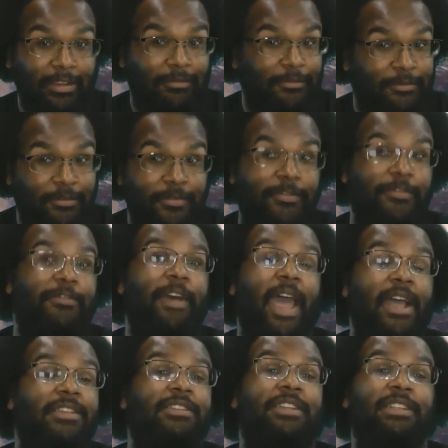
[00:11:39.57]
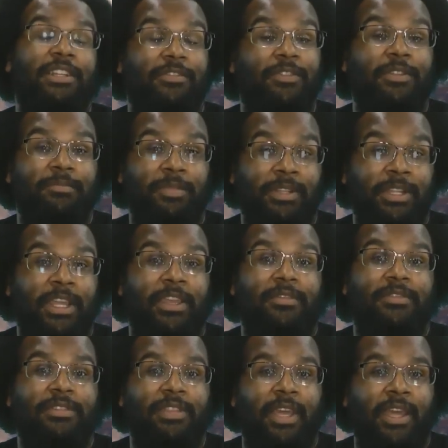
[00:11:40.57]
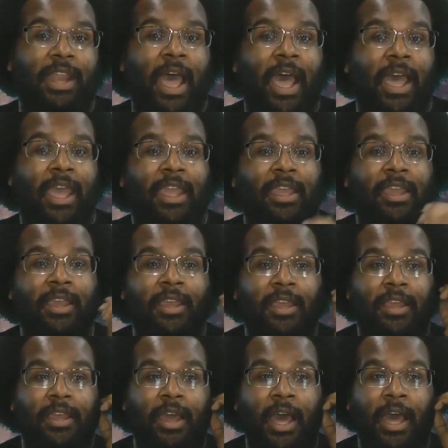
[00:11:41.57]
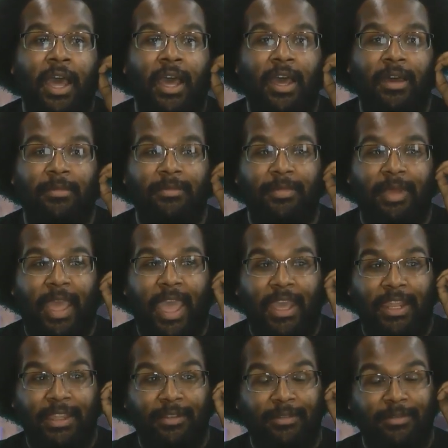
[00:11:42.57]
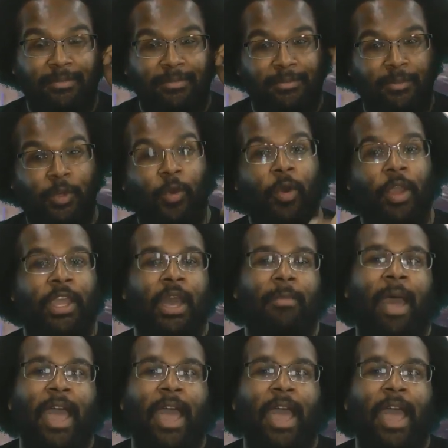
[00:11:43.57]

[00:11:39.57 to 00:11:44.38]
vastly different beliefs than I had growing up.